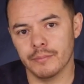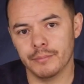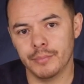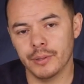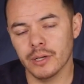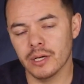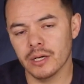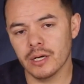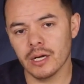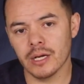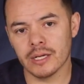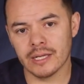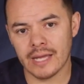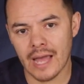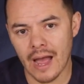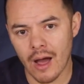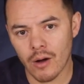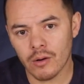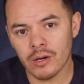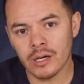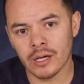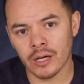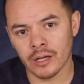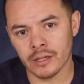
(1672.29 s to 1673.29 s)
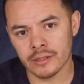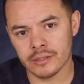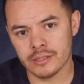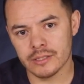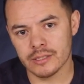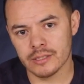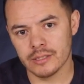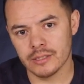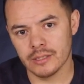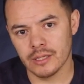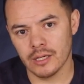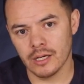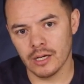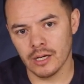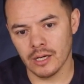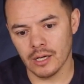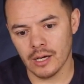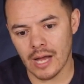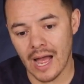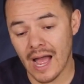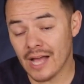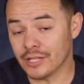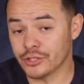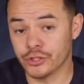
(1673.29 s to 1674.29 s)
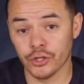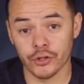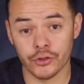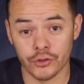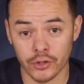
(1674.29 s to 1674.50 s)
put a cow hunt as your